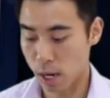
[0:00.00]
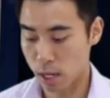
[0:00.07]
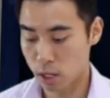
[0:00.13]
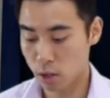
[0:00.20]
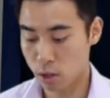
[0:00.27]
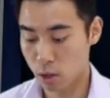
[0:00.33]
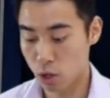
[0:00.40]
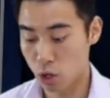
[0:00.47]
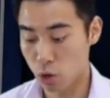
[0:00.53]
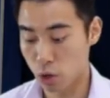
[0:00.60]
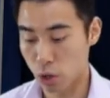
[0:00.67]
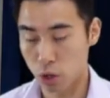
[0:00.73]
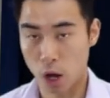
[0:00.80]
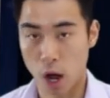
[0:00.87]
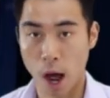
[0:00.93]
So that's
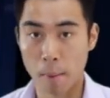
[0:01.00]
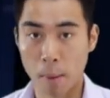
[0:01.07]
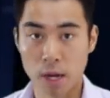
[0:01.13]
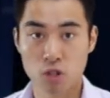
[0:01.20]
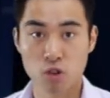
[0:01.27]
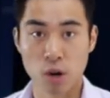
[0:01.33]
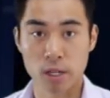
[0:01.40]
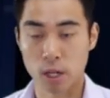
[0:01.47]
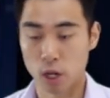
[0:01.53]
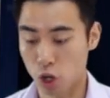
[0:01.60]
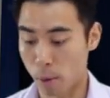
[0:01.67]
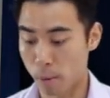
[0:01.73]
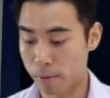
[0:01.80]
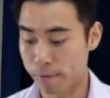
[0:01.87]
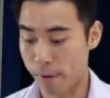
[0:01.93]
using extracting a
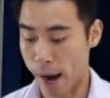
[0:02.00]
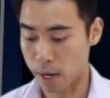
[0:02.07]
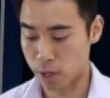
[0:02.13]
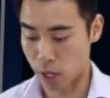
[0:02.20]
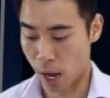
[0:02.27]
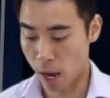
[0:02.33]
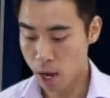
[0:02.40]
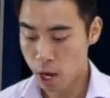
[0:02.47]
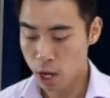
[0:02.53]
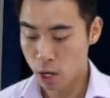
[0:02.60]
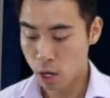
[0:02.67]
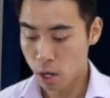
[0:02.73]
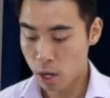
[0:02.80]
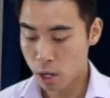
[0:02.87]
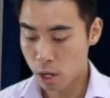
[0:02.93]
common factor,
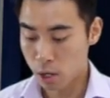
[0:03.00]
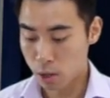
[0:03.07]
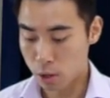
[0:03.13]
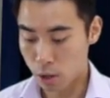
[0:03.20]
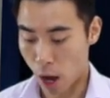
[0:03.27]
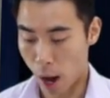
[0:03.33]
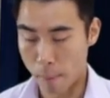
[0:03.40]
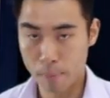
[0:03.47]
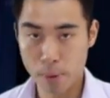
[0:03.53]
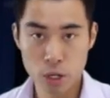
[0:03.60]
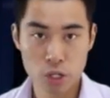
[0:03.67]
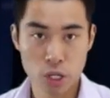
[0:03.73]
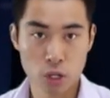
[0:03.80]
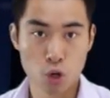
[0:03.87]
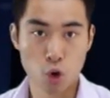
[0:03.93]

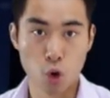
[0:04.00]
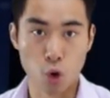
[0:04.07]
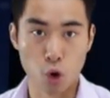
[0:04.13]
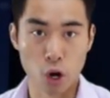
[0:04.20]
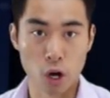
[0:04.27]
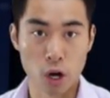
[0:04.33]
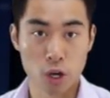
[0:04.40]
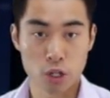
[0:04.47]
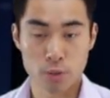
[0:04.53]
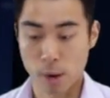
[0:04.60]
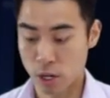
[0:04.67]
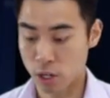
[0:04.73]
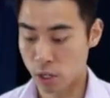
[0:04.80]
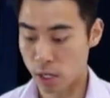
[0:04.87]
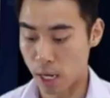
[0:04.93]
putting your
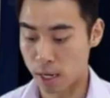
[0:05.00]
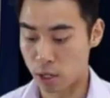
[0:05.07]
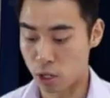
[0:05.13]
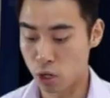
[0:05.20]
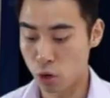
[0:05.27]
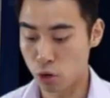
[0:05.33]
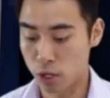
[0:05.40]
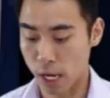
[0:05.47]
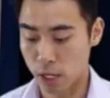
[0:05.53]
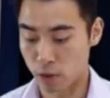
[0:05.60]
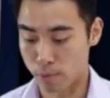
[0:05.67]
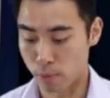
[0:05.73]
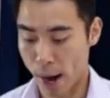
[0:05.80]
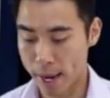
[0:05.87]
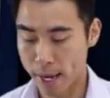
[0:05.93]
expressions into two
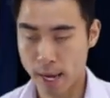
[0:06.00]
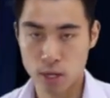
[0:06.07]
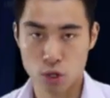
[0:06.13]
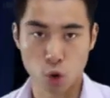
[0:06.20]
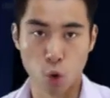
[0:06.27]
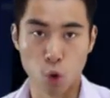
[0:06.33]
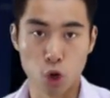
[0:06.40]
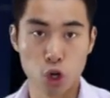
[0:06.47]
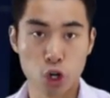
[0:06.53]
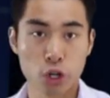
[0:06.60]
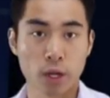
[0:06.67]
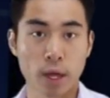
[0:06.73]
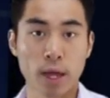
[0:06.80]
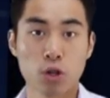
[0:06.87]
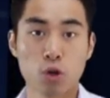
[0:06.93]
sets of brackets, or
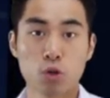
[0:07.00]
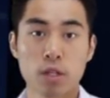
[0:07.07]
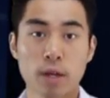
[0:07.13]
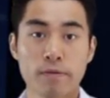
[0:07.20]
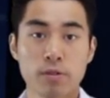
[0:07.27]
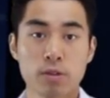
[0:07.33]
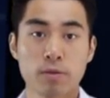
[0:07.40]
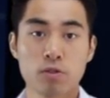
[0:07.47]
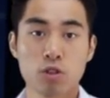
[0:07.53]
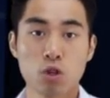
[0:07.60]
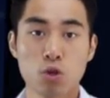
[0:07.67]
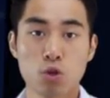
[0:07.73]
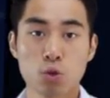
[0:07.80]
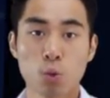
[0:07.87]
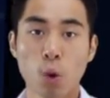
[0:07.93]
looking at your difference of
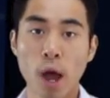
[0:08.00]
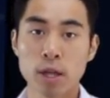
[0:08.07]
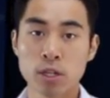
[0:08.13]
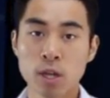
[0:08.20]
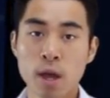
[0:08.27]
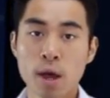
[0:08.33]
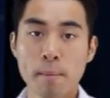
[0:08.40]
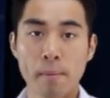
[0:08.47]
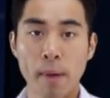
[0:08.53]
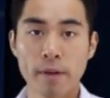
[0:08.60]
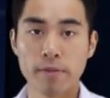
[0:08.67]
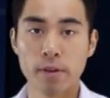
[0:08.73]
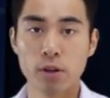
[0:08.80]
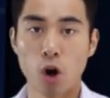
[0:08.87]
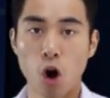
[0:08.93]
two squares
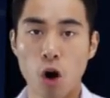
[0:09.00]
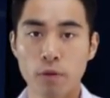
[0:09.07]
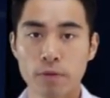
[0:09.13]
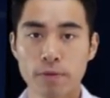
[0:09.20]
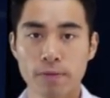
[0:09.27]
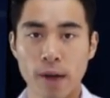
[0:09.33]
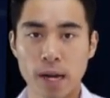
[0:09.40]
method of